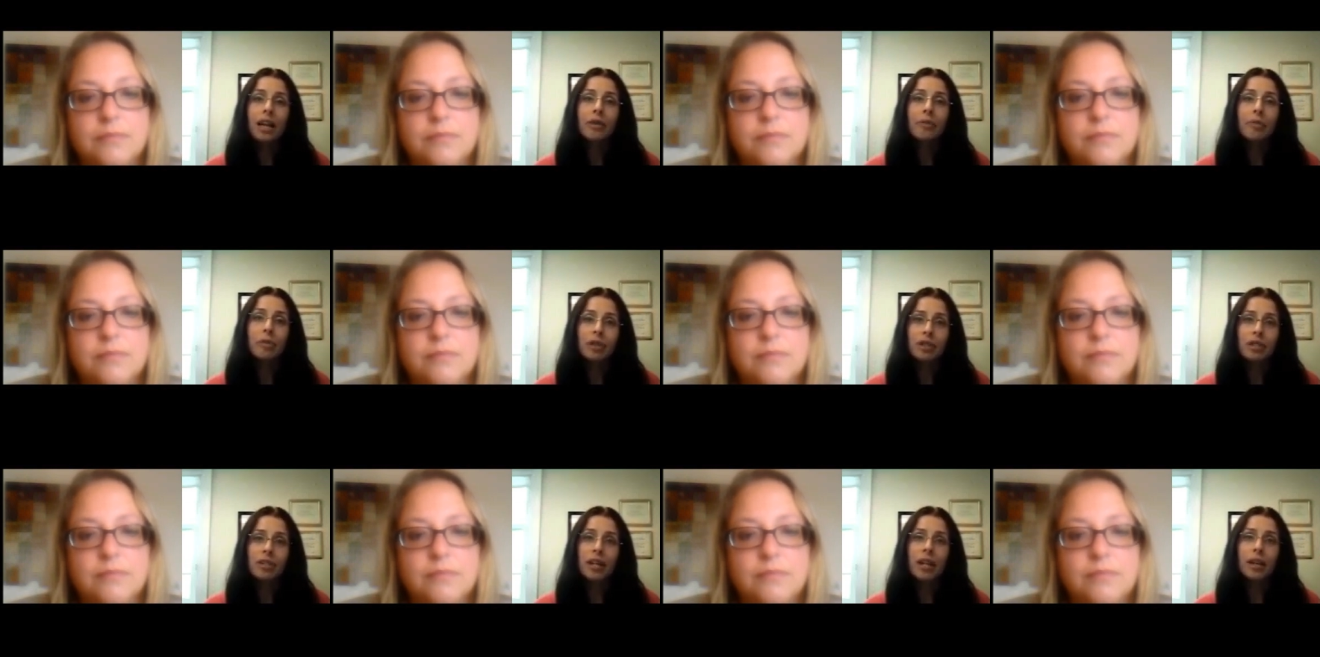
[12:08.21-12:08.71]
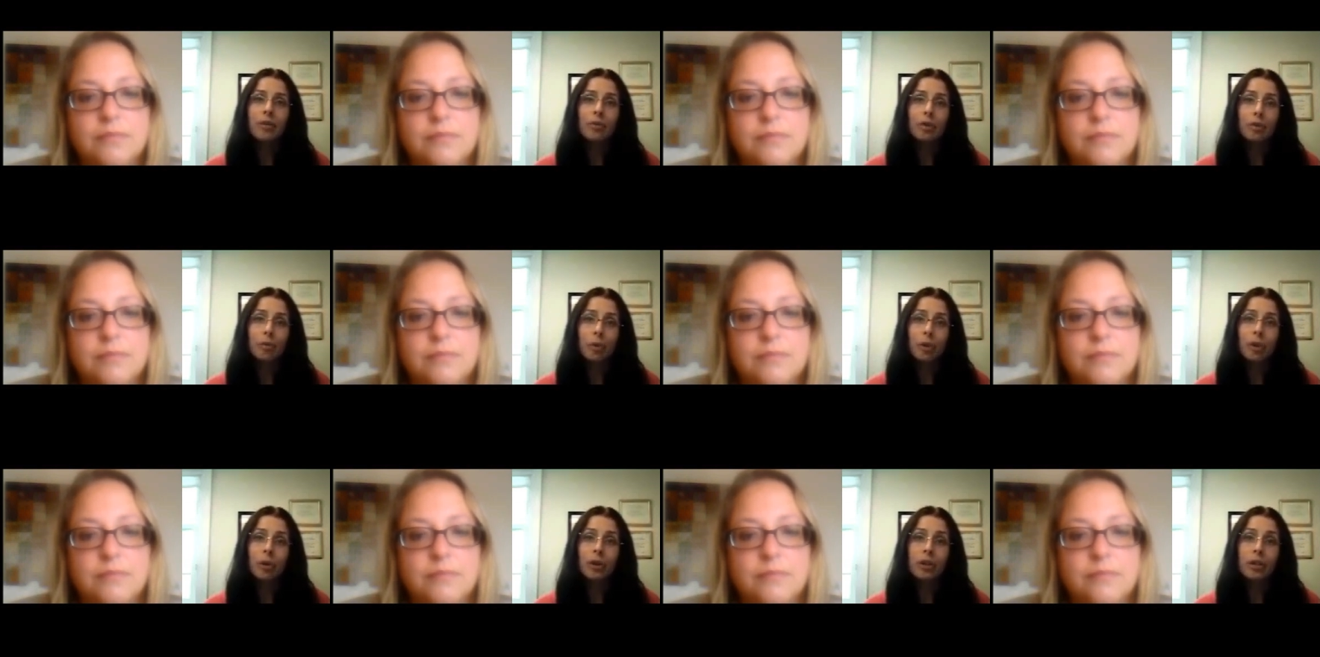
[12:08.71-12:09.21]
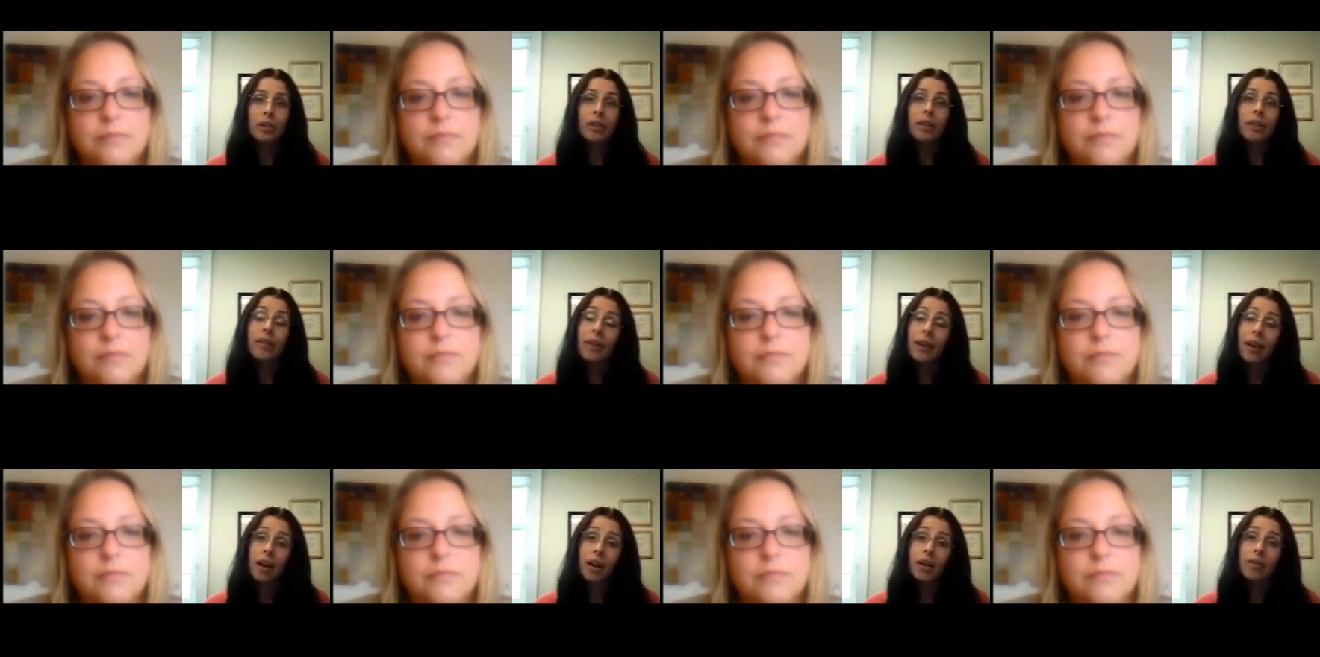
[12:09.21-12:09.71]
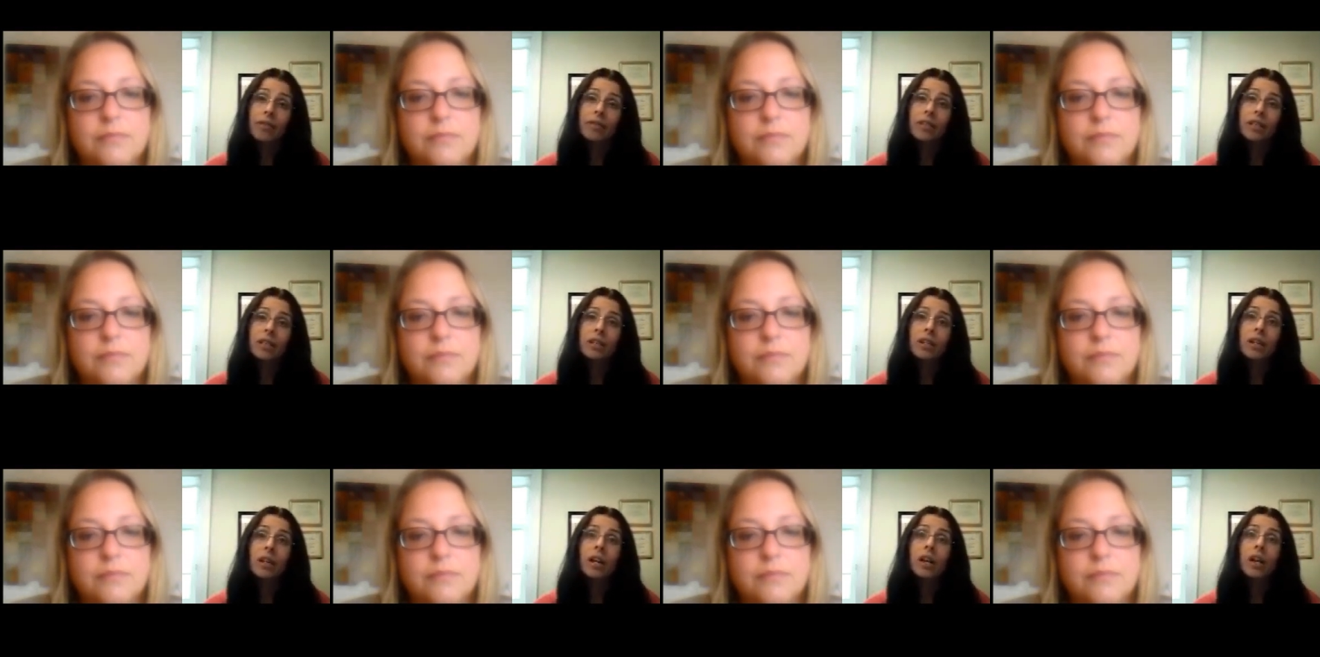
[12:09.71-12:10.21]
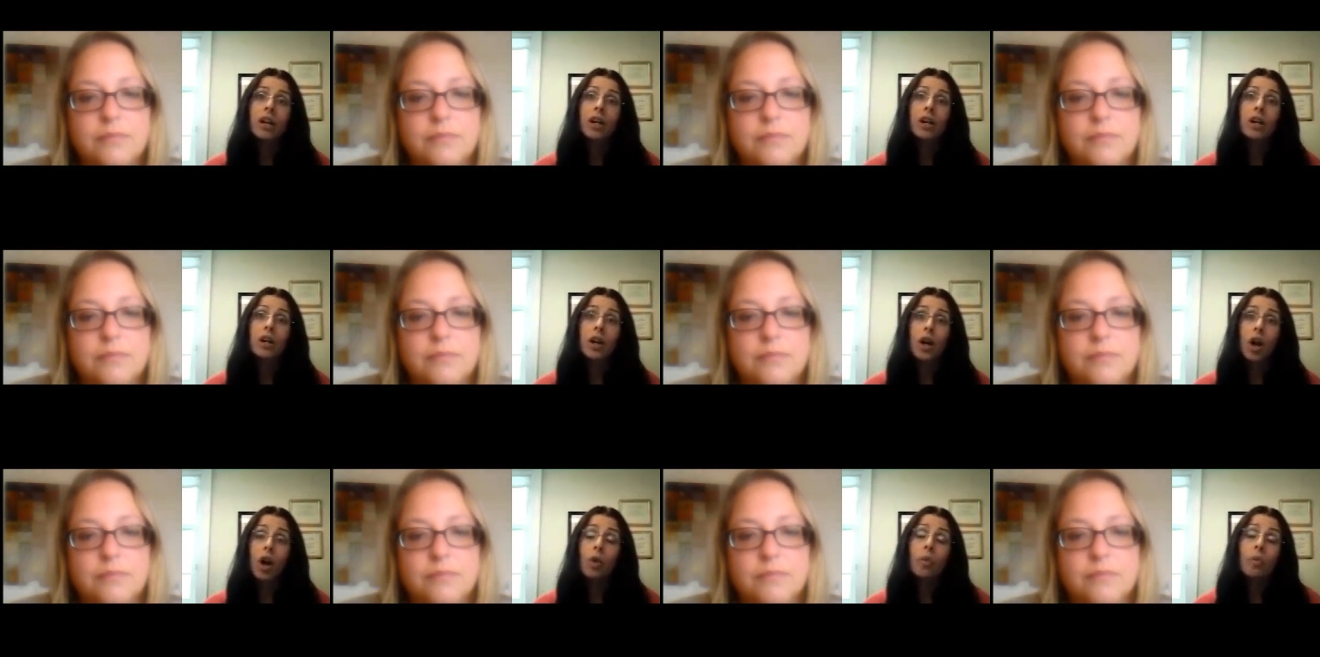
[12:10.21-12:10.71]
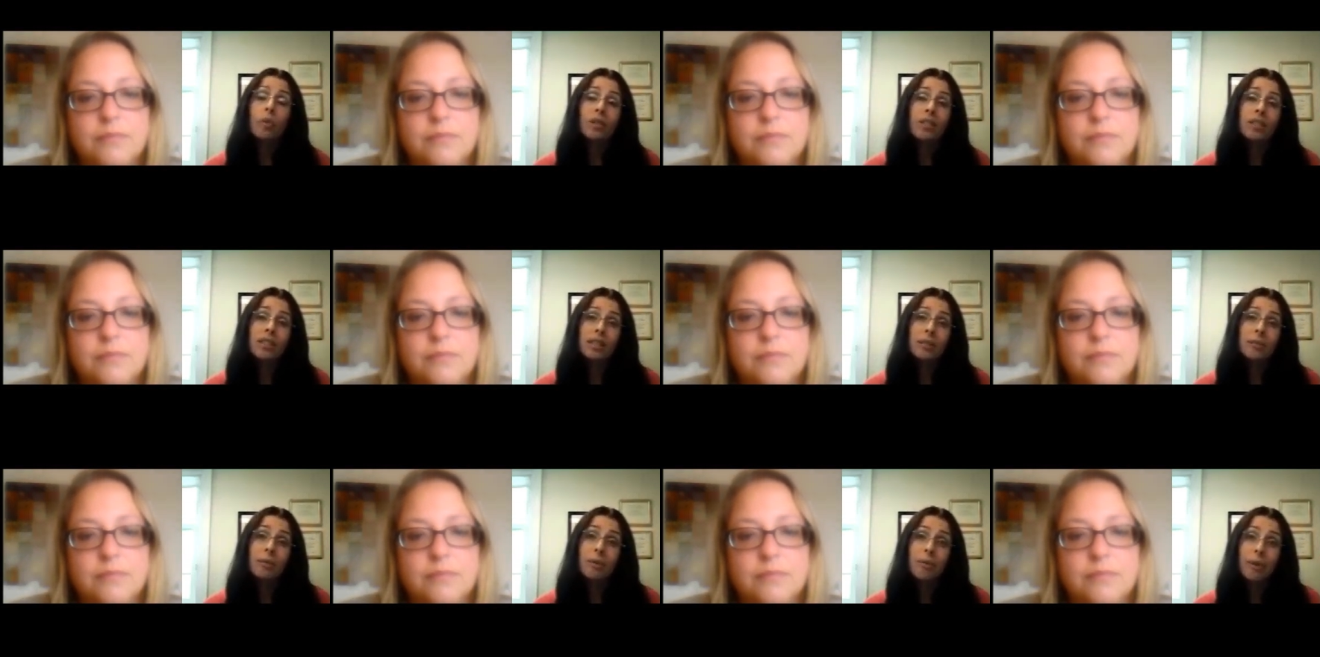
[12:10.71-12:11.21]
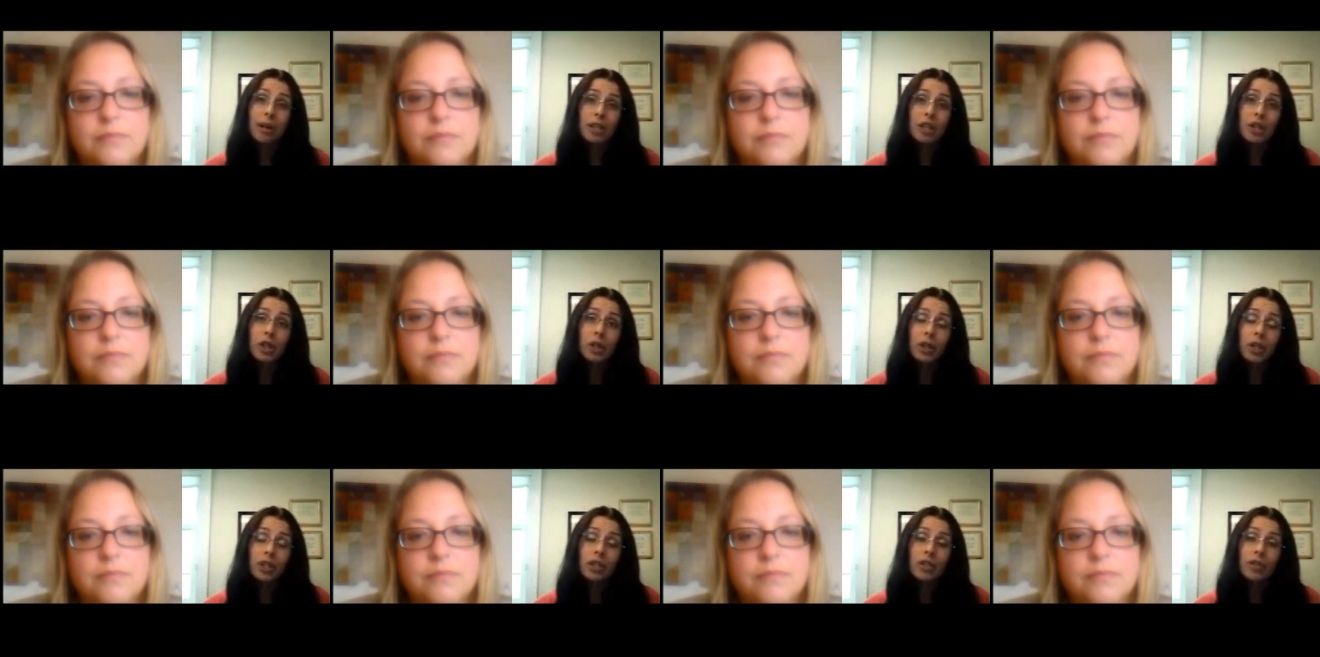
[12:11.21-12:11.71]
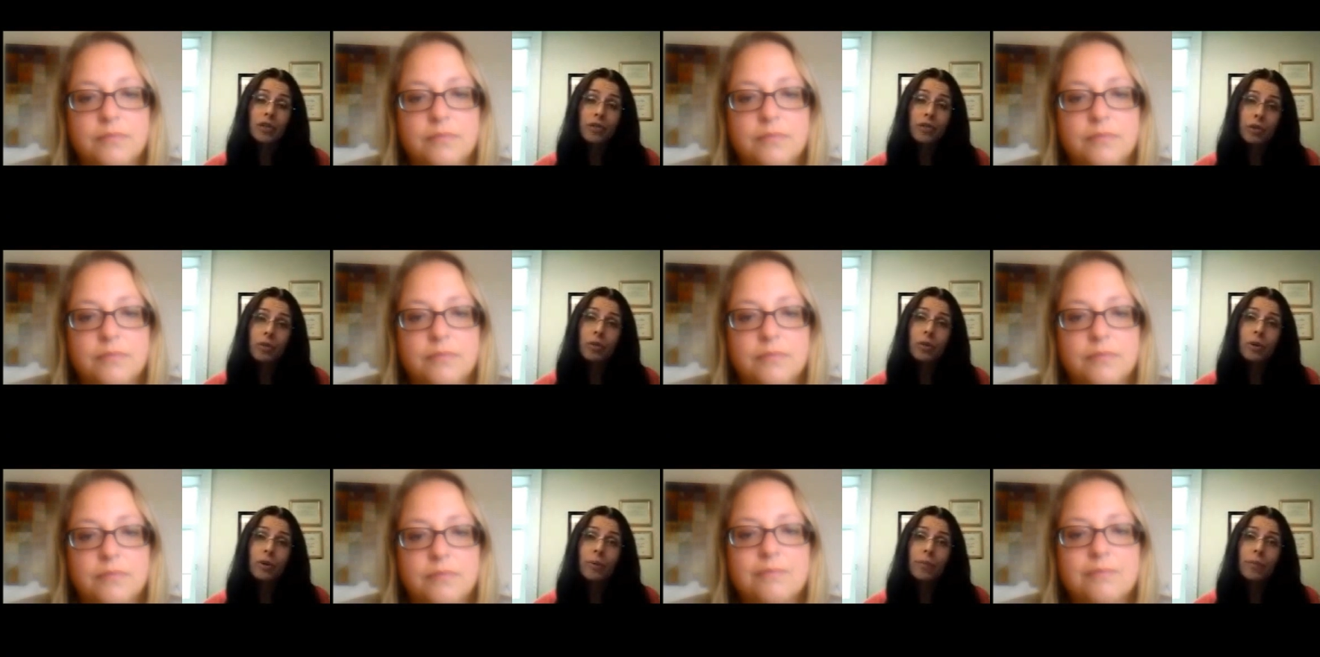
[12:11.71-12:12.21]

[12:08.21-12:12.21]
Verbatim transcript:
Speaker 1: reported that they often cope with stigma by turning to food. Mm-hmm.